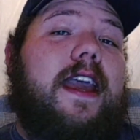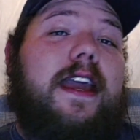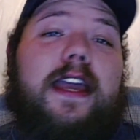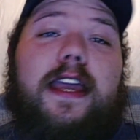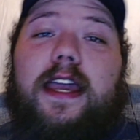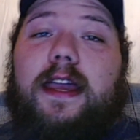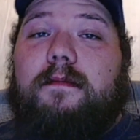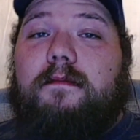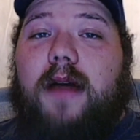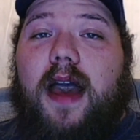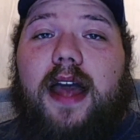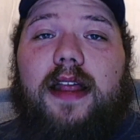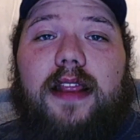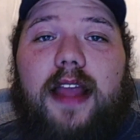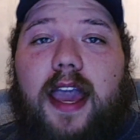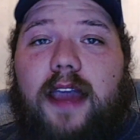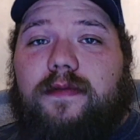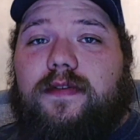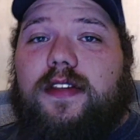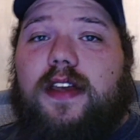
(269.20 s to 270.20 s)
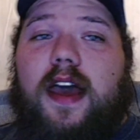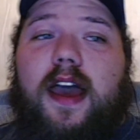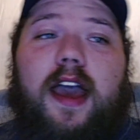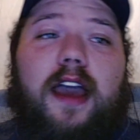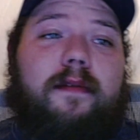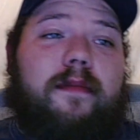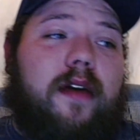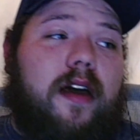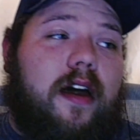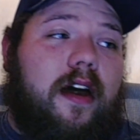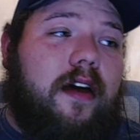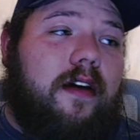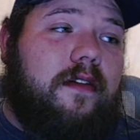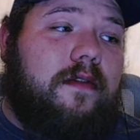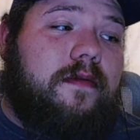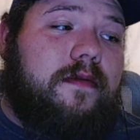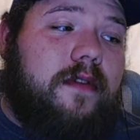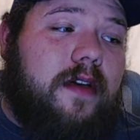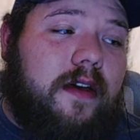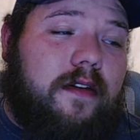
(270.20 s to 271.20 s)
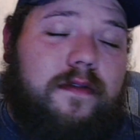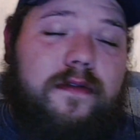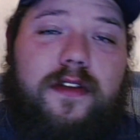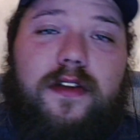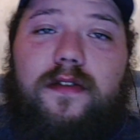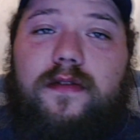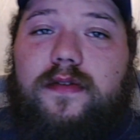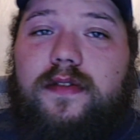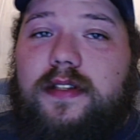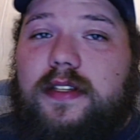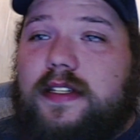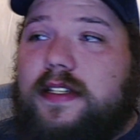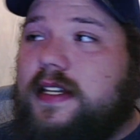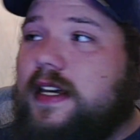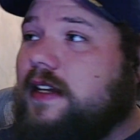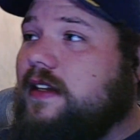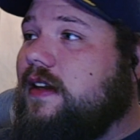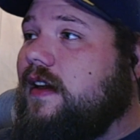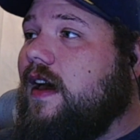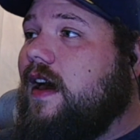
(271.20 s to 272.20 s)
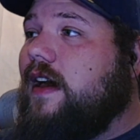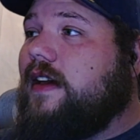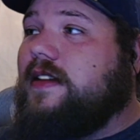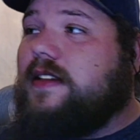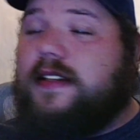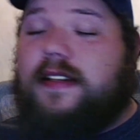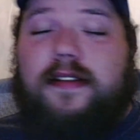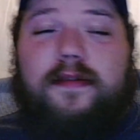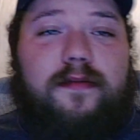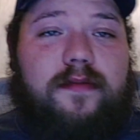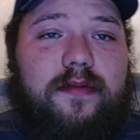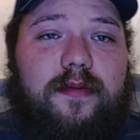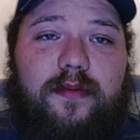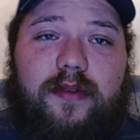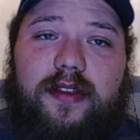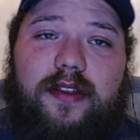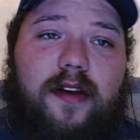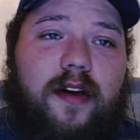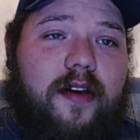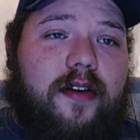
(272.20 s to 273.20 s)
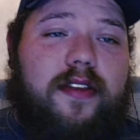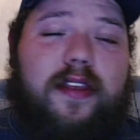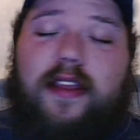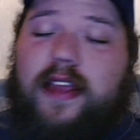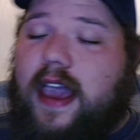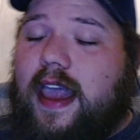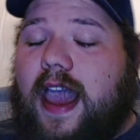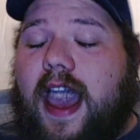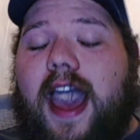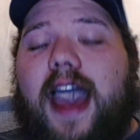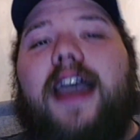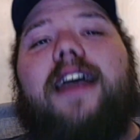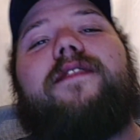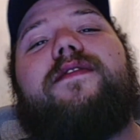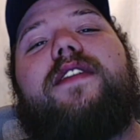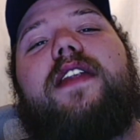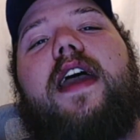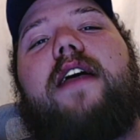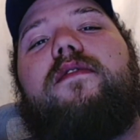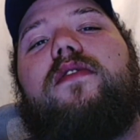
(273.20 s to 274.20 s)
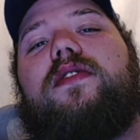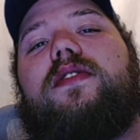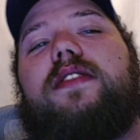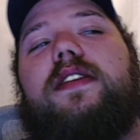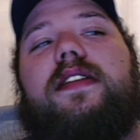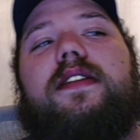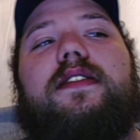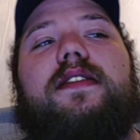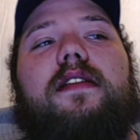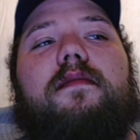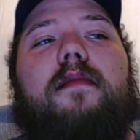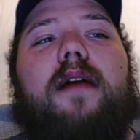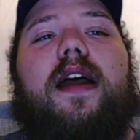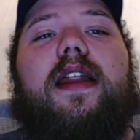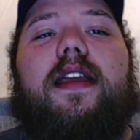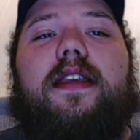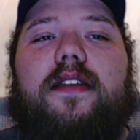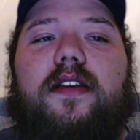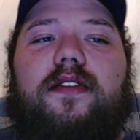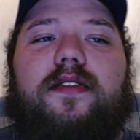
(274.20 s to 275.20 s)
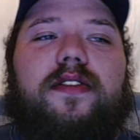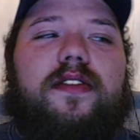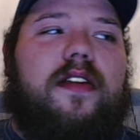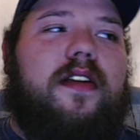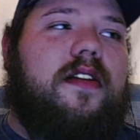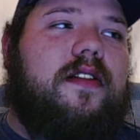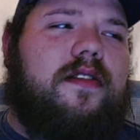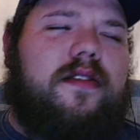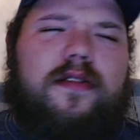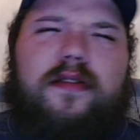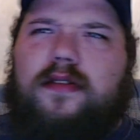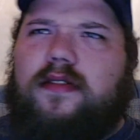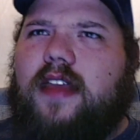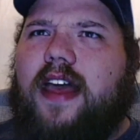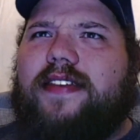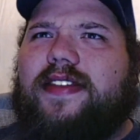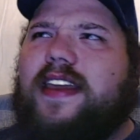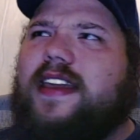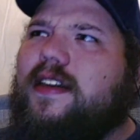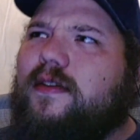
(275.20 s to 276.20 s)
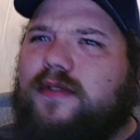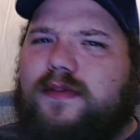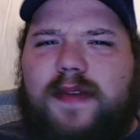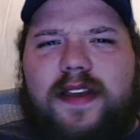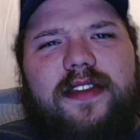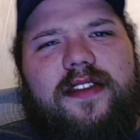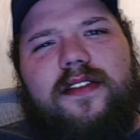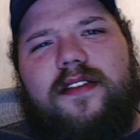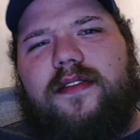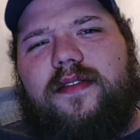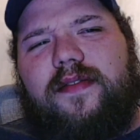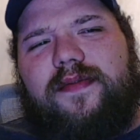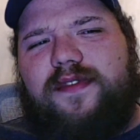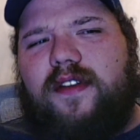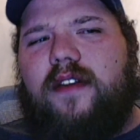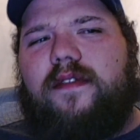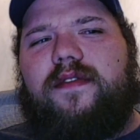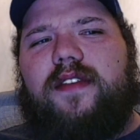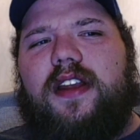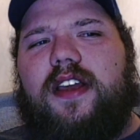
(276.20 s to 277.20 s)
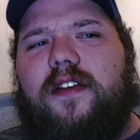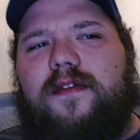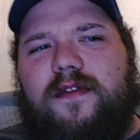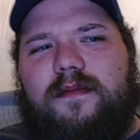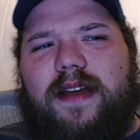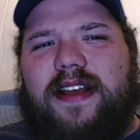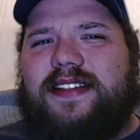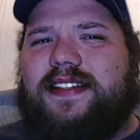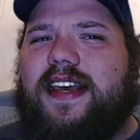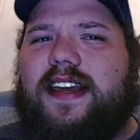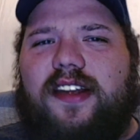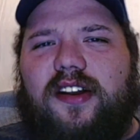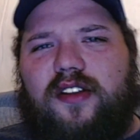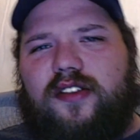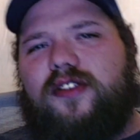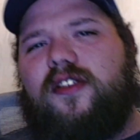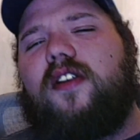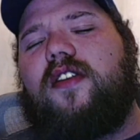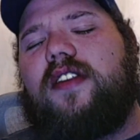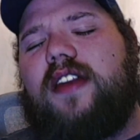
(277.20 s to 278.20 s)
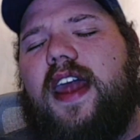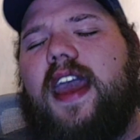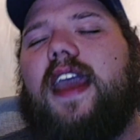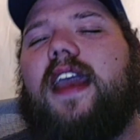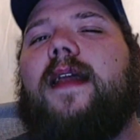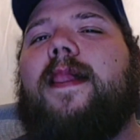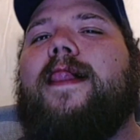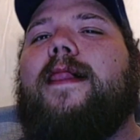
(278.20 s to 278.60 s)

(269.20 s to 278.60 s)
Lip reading: In my lifetime of using TikToks and with all, like, I have never seen somebody I think it was my video from my second or third day.